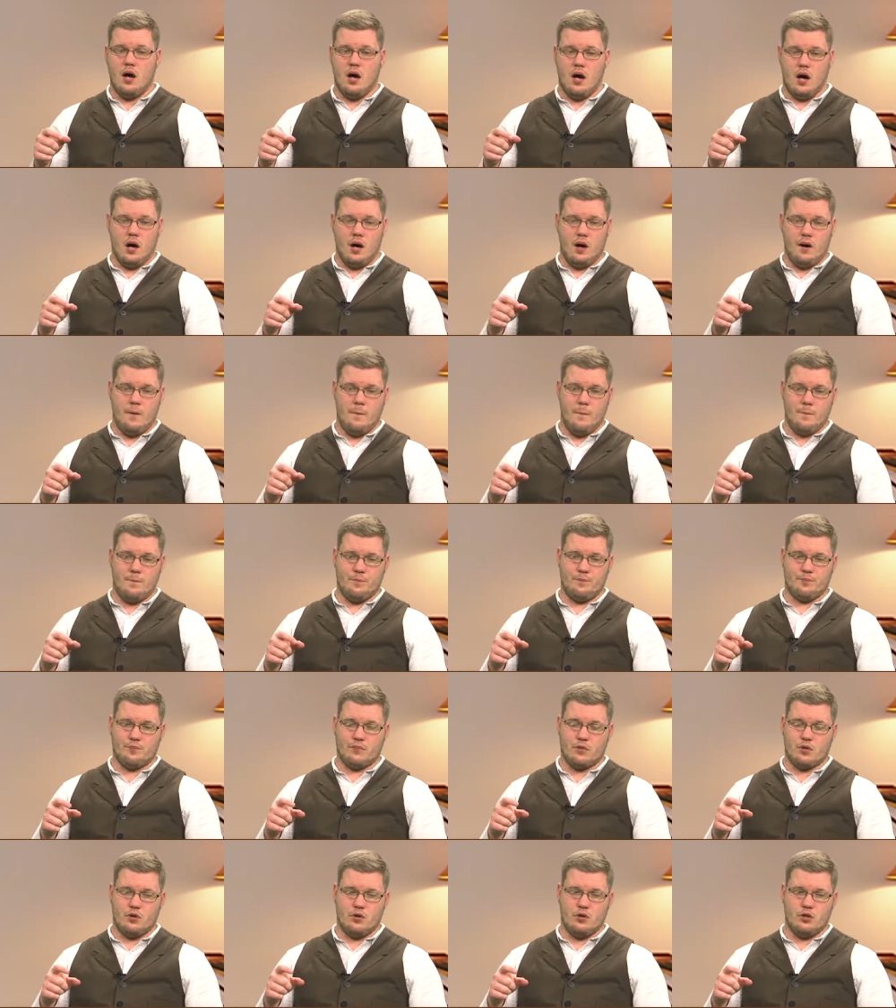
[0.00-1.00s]
um,
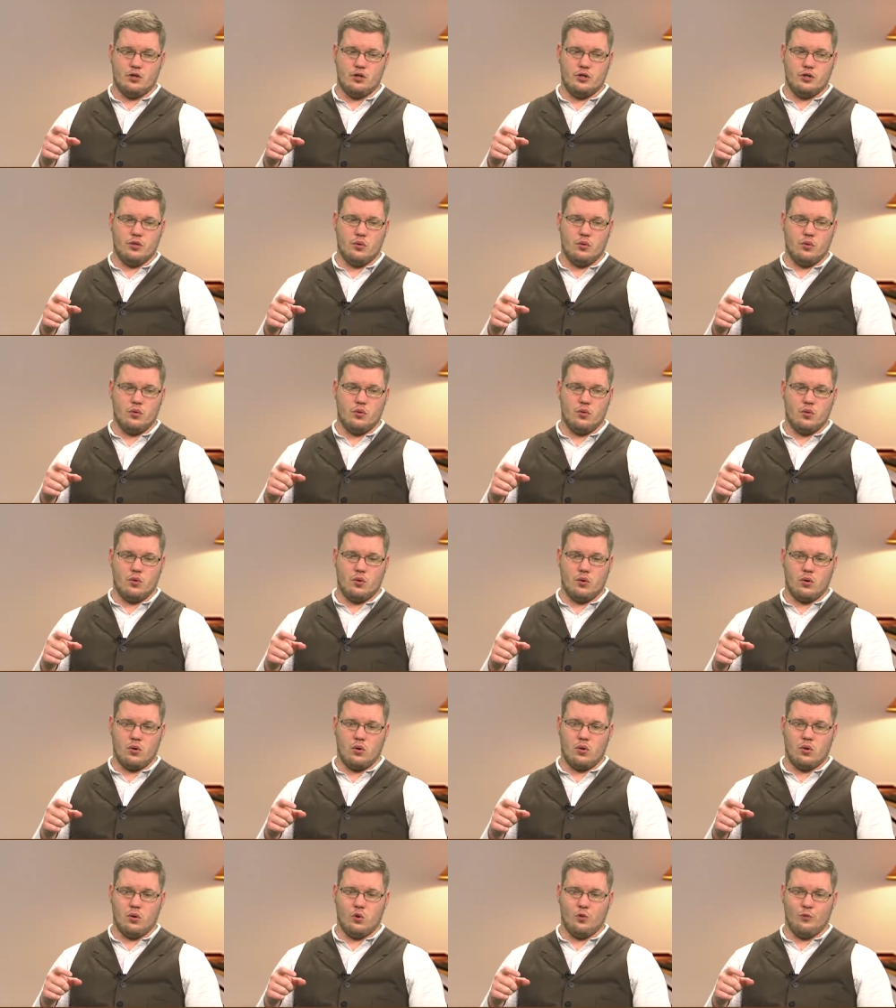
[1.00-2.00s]

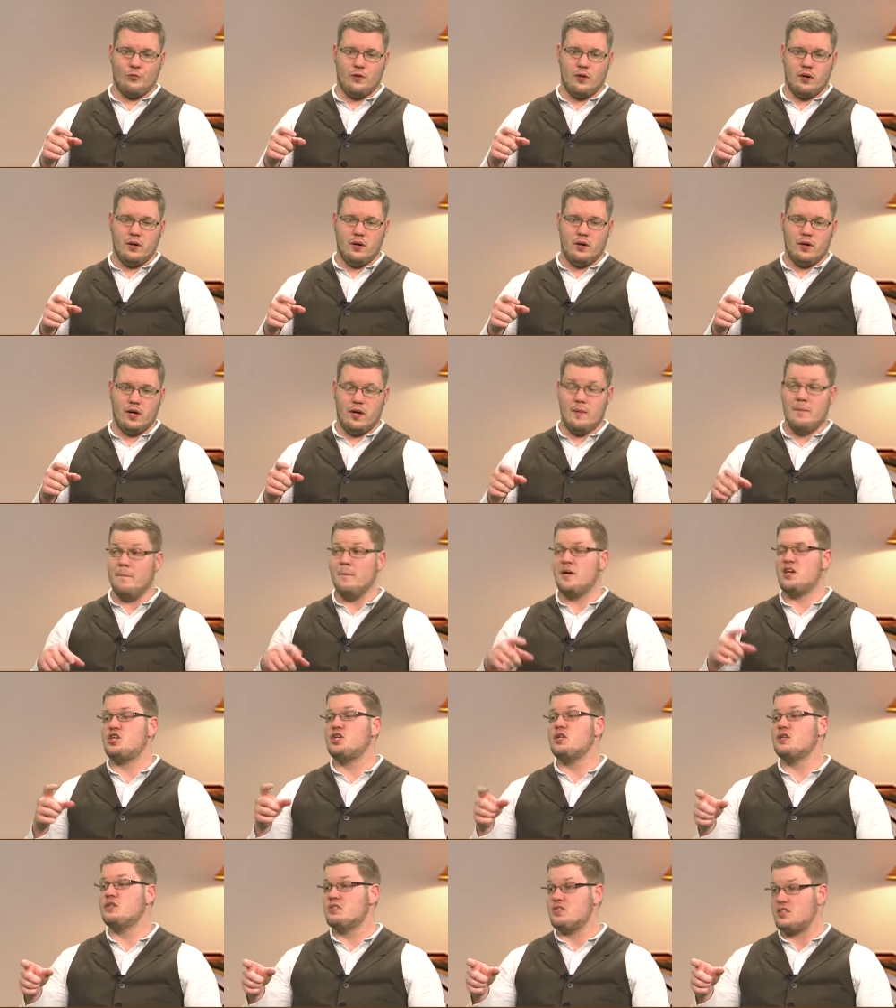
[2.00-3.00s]
your uh,
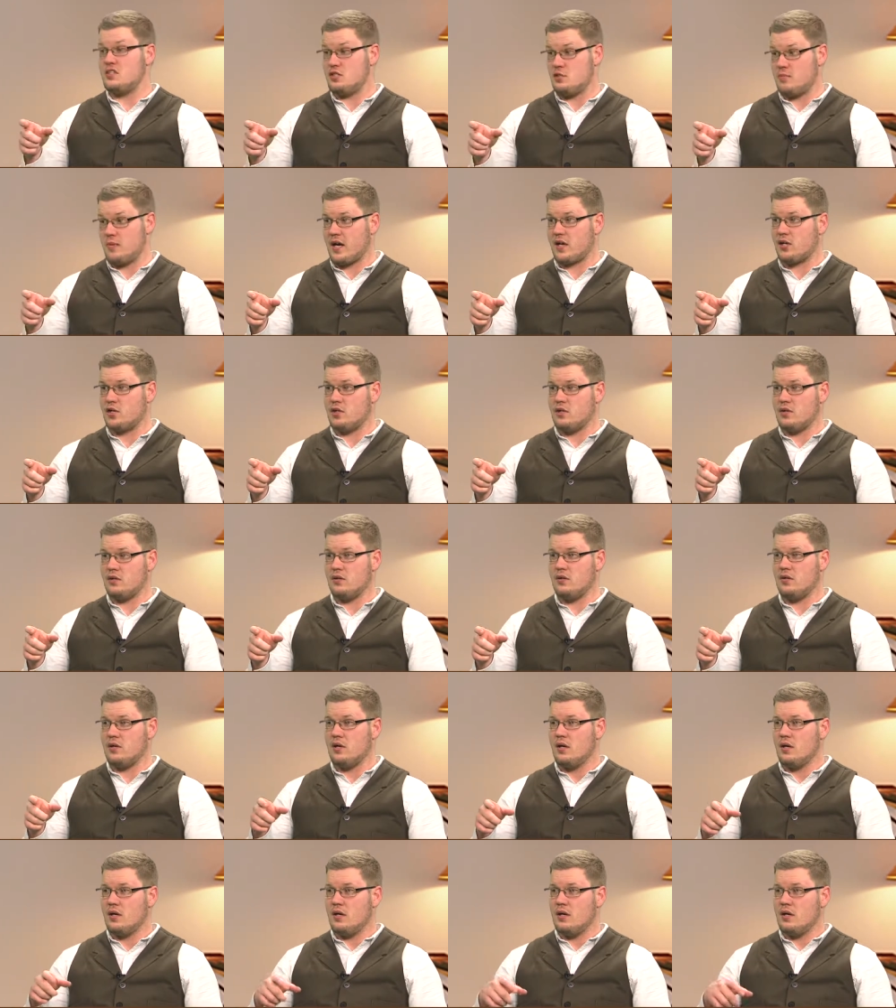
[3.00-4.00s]
emissions inspection,
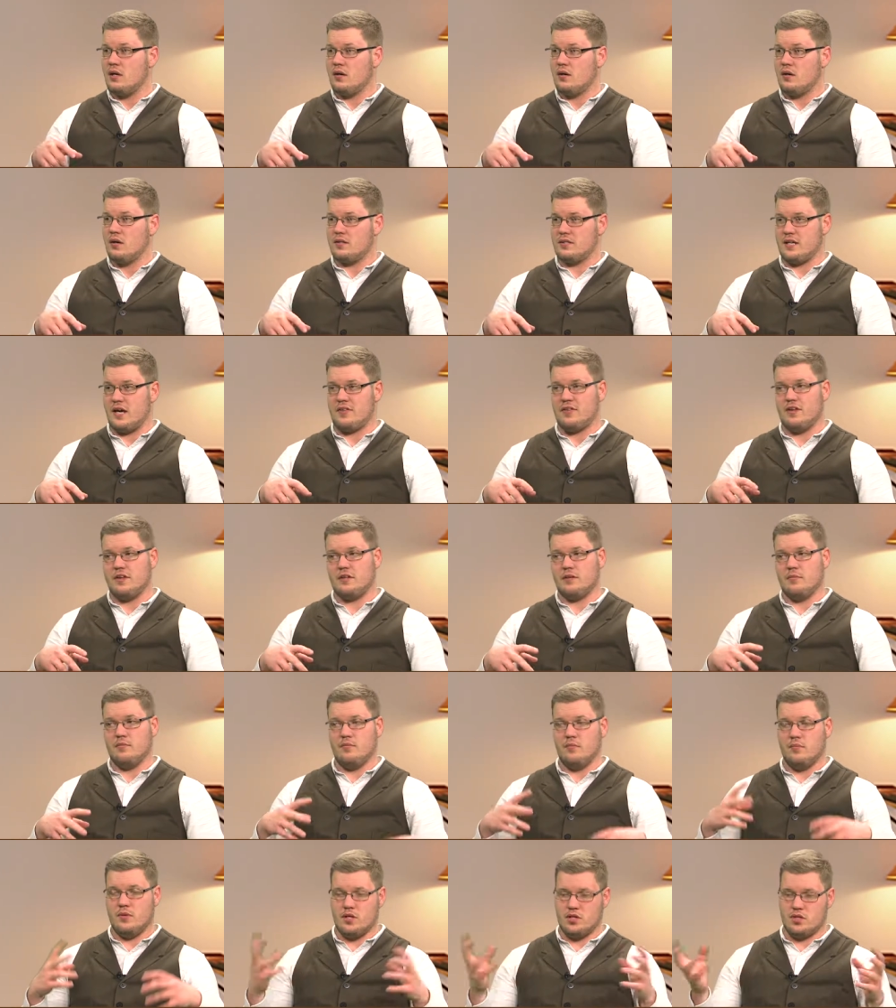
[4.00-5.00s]
because I think the
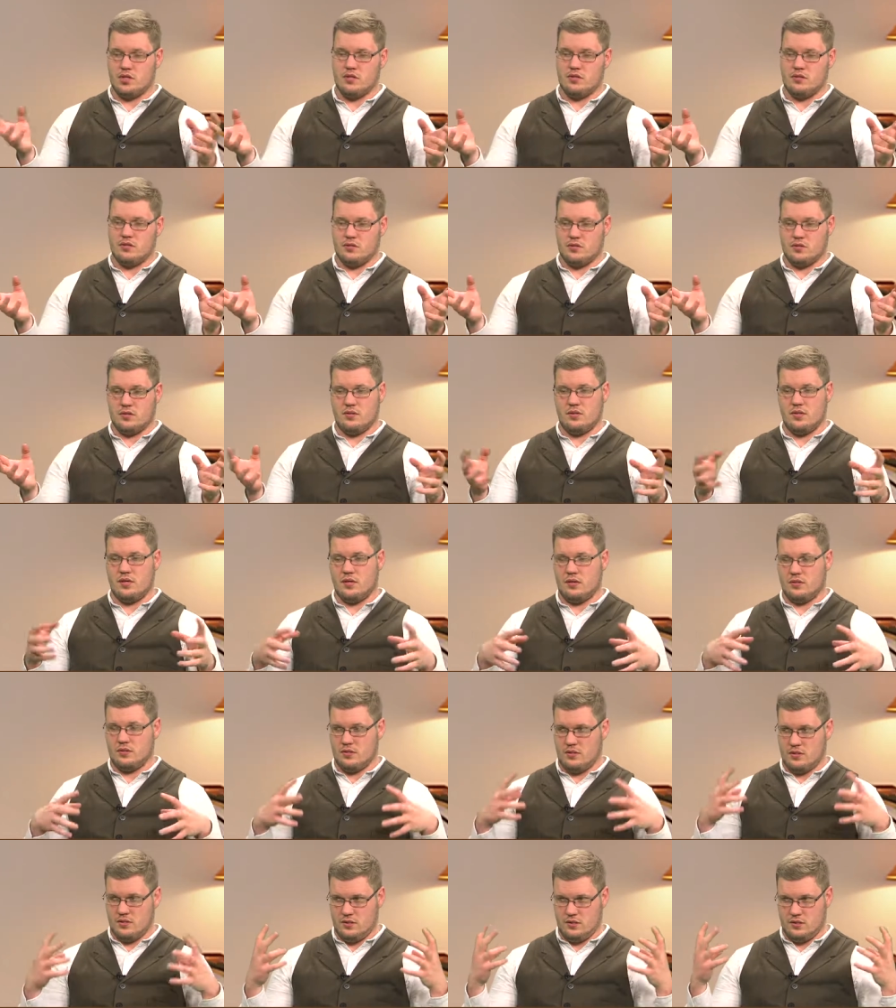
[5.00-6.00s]
emissions thing
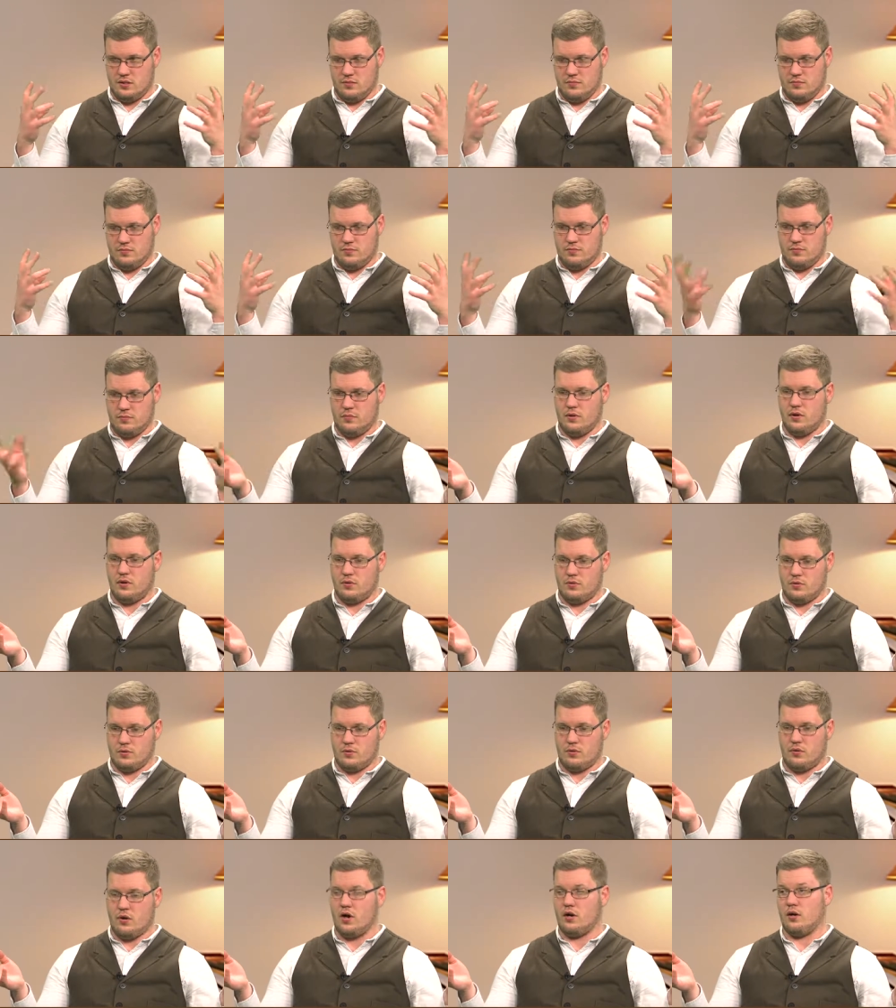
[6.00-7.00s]
is, is a, a
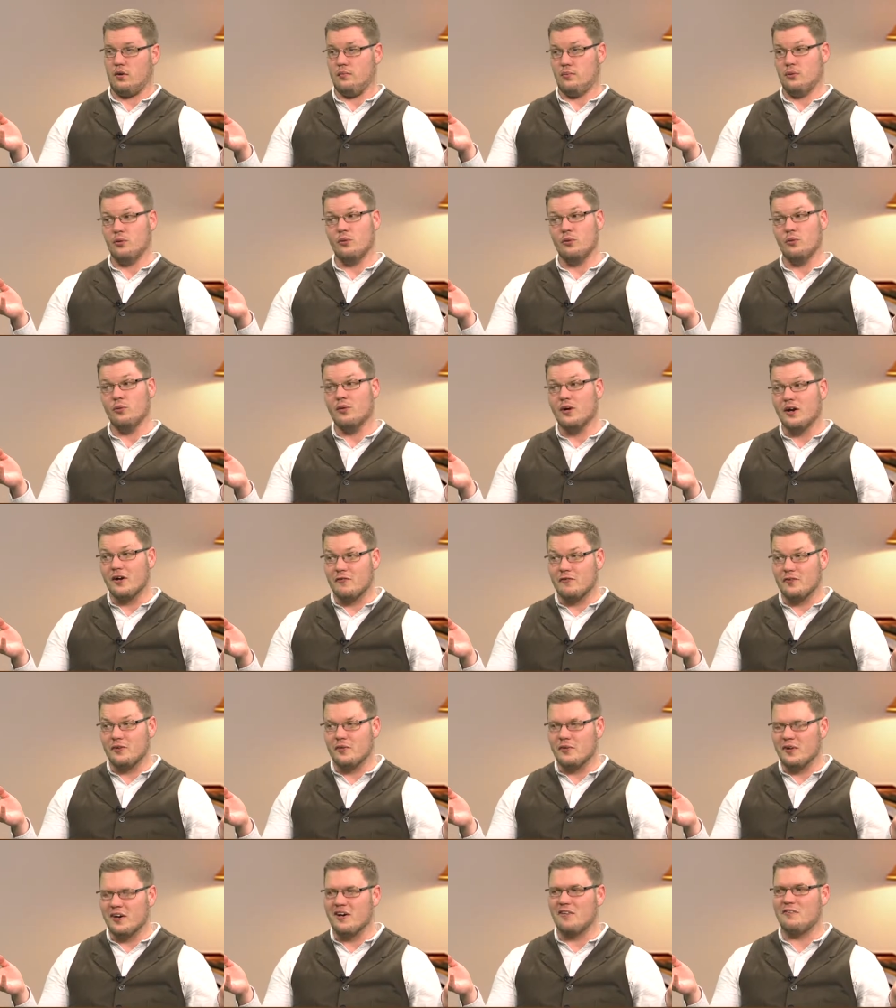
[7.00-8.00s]
crock of poo, if
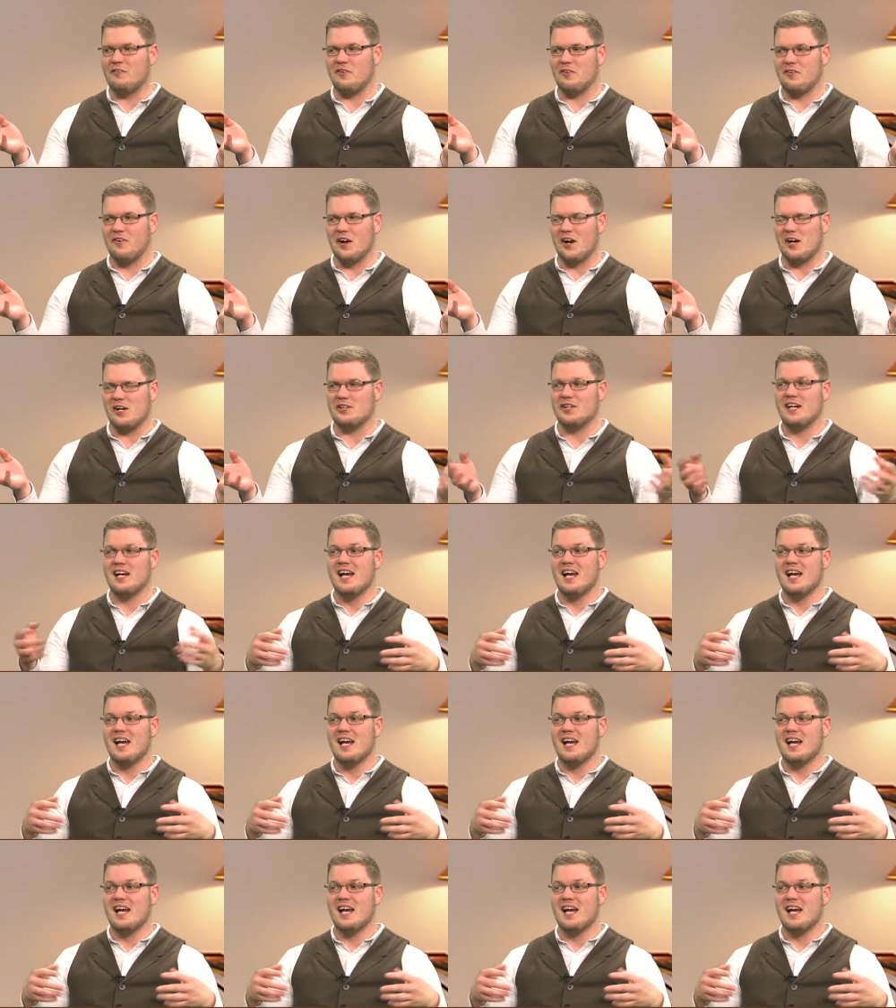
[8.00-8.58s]
you, if you will.